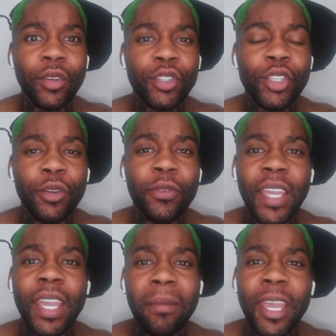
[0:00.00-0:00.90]
do you
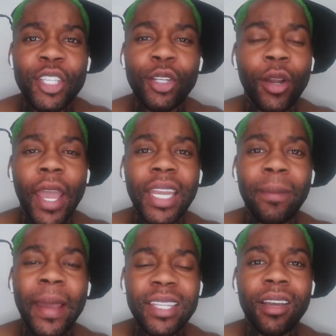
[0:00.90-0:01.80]
think it makes you look
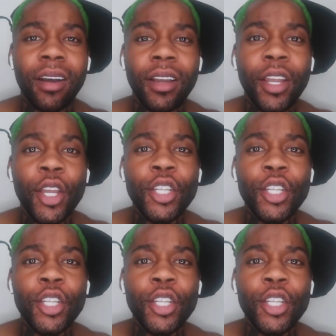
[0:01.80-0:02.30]
any better?